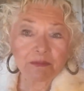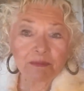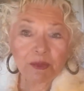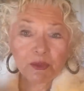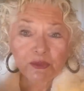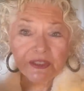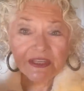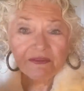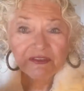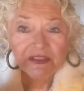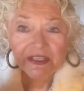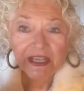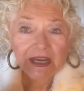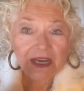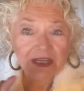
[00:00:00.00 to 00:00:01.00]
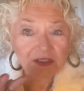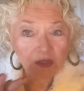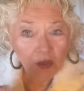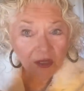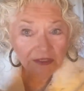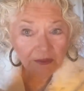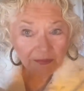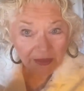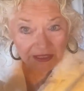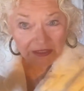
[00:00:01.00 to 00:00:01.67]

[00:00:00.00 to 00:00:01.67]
Moose even said I talked in my